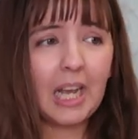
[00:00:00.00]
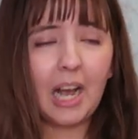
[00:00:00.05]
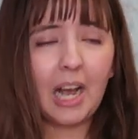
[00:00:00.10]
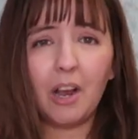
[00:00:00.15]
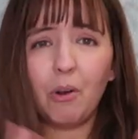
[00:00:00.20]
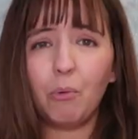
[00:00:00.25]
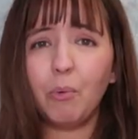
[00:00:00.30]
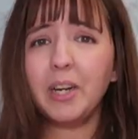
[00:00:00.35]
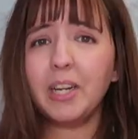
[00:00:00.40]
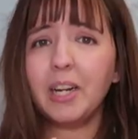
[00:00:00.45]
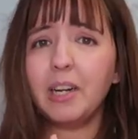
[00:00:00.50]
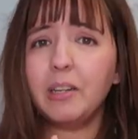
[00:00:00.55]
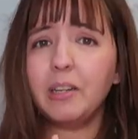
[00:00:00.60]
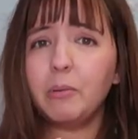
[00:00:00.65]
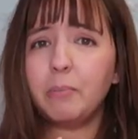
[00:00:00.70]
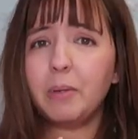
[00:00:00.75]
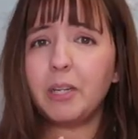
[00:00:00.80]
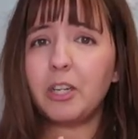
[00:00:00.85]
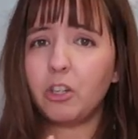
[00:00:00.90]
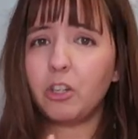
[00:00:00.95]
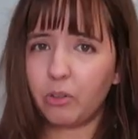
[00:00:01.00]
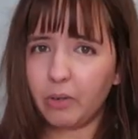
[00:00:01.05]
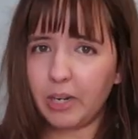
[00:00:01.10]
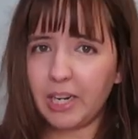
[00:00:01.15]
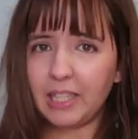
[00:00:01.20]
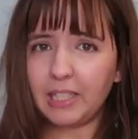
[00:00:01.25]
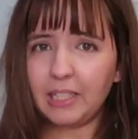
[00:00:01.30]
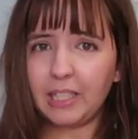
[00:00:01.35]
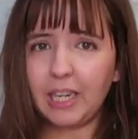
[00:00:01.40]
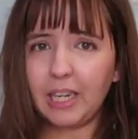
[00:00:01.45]
I went a little bit
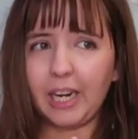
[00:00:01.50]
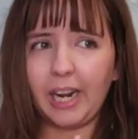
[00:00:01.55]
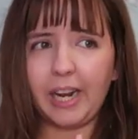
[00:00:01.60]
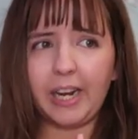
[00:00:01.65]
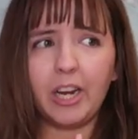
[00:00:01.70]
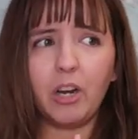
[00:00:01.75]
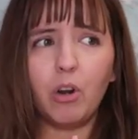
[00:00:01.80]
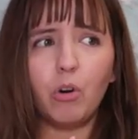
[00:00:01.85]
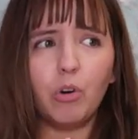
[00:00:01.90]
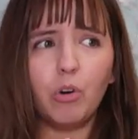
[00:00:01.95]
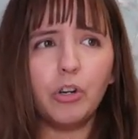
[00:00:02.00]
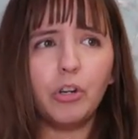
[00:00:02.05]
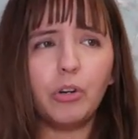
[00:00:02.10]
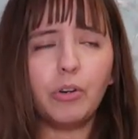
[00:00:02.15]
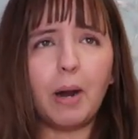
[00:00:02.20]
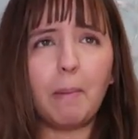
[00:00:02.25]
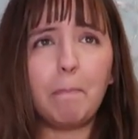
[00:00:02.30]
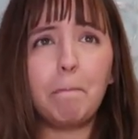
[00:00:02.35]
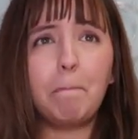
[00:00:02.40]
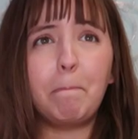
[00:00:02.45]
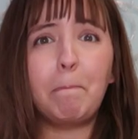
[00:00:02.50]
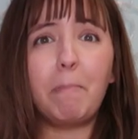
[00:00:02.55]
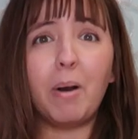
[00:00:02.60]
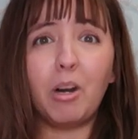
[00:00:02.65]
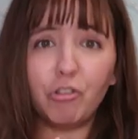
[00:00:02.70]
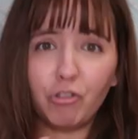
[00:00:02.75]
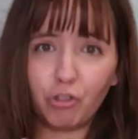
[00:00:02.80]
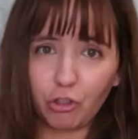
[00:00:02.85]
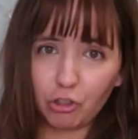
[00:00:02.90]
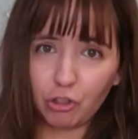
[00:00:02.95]
crazy and I ordered a
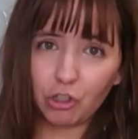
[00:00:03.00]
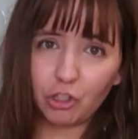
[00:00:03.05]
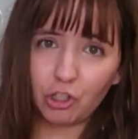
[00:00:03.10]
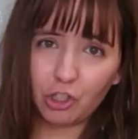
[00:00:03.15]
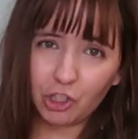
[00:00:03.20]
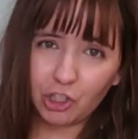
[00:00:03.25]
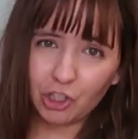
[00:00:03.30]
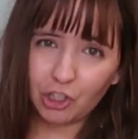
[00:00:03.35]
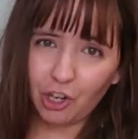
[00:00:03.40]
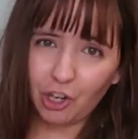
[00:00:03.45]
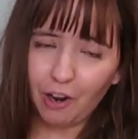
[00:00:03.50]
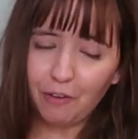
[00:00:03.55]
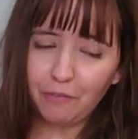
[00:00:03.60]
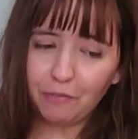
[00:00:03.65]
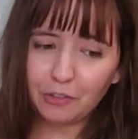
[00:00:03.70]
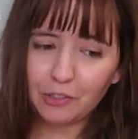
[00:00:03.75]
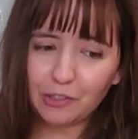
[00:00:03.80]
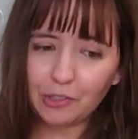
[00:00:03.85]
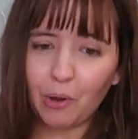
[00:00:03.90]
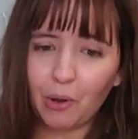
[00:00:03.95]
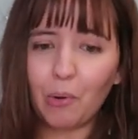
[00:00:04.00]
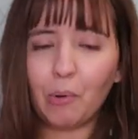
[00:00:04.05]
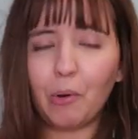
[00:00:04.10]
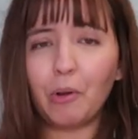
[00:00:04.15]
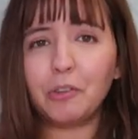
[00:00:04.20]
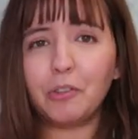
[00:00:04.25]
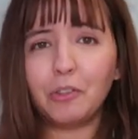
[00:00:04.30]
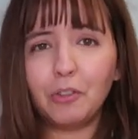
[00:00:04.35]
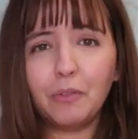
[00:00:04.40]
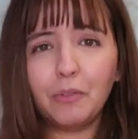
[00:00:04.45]
bunch of stuff.
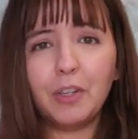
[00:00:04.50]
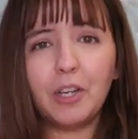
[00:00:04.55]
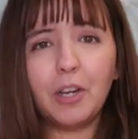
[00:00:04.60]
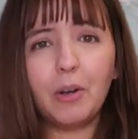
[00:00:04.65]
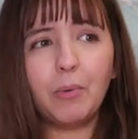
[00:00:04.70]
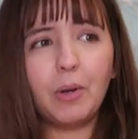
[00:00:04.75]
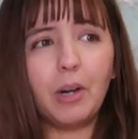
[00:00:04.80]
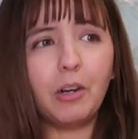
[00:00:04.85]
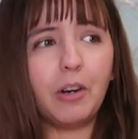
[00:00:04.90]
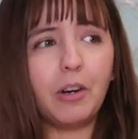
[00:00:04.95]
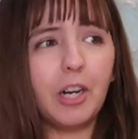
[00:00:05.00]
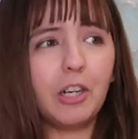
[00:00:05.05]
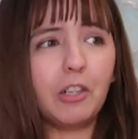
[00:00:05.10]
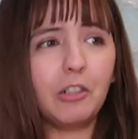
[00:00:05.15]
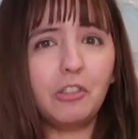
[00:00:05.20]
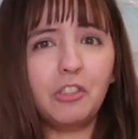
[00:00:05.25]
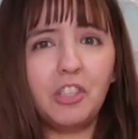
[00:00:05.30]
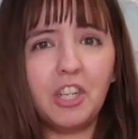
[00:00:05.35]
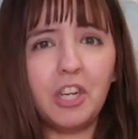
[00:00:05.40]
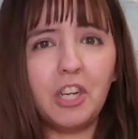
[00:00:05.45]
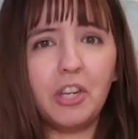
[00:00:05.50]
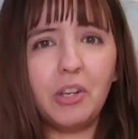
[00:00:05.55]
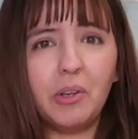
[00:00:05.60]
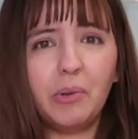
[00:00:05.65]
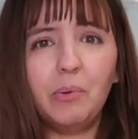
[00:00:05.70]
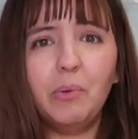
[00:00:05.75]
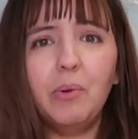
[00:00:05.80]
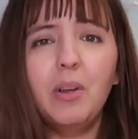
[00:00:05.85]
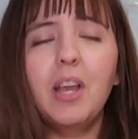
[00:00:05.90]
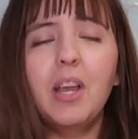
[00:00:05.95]
So in today's video, we are gonna
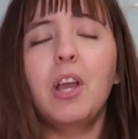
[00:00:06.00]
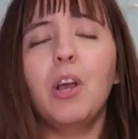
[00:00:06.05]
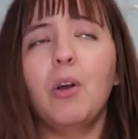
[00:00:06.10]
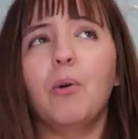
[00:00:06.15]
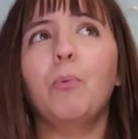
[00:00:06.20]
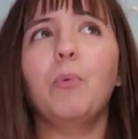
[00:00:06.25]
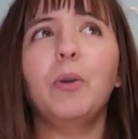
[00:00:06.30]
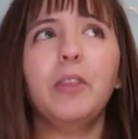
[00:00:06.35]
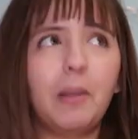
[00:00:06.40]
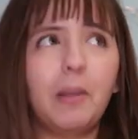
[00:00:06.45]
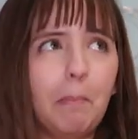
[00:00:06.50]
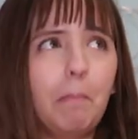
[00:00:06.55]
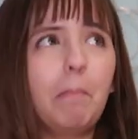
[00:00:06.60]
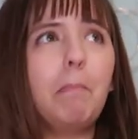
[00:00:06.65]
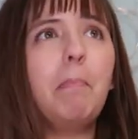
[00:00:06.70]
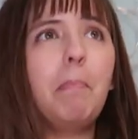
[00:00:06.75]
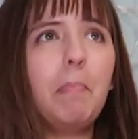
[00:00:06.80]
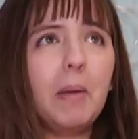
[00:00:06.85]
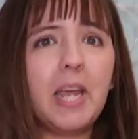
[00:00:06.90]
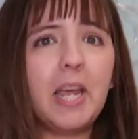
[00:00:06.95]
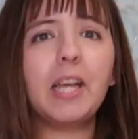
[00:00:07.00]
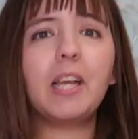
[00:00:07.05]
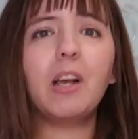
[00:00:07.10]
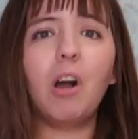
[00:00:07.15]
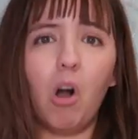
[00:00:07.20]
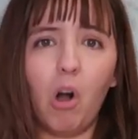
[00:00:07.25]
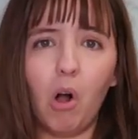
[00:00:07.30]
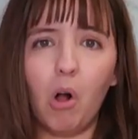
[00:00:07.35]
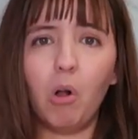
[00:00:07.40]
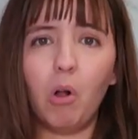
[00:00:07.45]
continue with the big
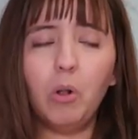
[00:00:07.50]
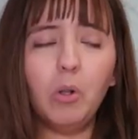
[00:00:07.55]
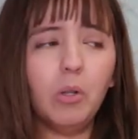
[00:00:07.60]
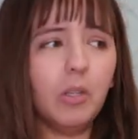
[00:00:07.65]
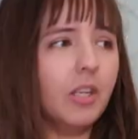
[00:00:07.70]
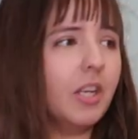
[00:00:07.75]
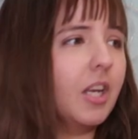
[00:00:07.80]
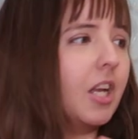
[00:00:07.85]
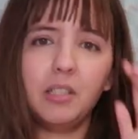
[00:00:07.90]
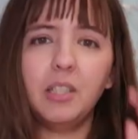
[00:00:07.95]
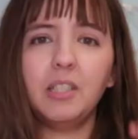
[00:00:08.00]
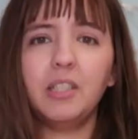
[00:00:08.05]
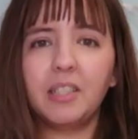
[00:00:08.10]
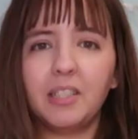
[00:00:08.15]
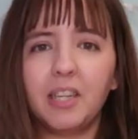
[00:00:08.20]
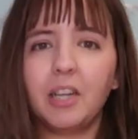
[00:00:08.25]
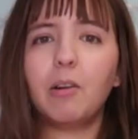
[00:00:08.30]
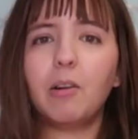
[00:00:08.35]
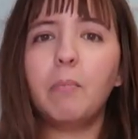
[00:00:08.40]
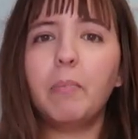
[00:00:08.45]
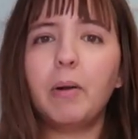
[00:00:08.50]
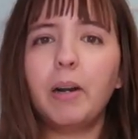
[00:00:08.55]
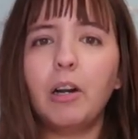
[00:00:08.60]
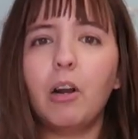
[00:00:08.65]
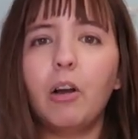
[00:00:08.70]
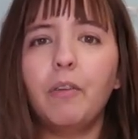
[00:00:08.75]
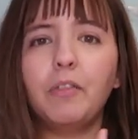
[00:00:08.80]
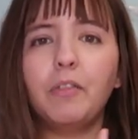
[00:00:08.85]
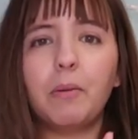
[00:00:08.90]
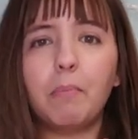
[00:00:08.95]
haul. This is the second
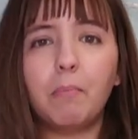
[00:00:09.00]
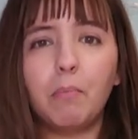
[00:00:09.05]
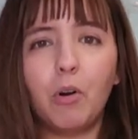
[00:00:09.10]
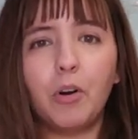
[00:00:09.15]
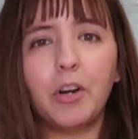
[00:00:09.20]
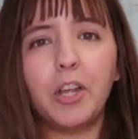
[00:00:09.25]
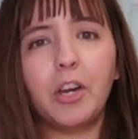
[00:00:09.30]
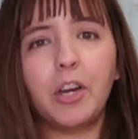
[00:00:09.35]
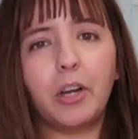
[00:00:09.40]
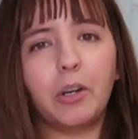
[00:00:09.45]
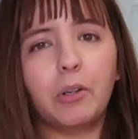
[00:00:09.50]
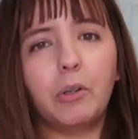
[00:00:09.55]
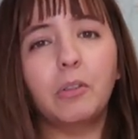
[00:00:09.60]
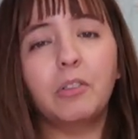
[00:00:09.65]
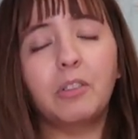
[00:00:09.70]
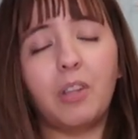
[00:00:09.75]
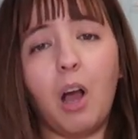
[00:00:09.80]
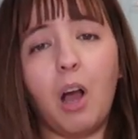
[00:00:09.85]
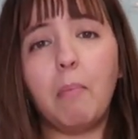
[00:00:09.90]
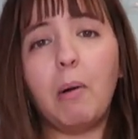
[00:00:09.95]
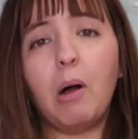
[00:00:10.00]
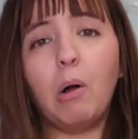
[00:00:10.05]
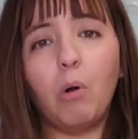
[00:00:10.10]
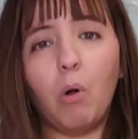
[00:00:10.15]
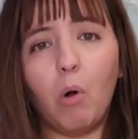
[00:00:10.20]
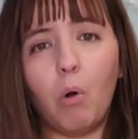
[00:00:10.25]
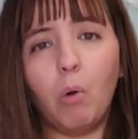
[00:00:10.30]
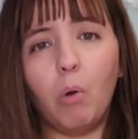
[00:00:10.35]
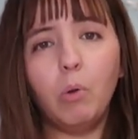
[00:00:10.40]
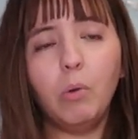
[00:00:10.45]
part of the Mori Girl
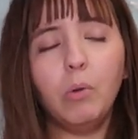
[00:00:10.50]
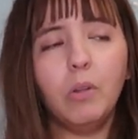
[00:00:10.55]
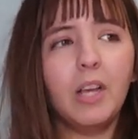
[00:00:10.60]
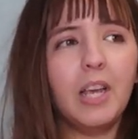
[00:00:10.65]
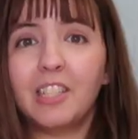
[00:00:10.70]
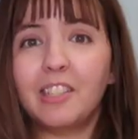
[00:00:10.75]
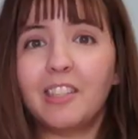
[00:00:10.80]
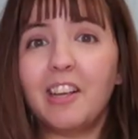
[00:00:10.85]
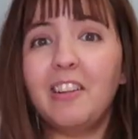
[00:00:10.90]
Taobao haul.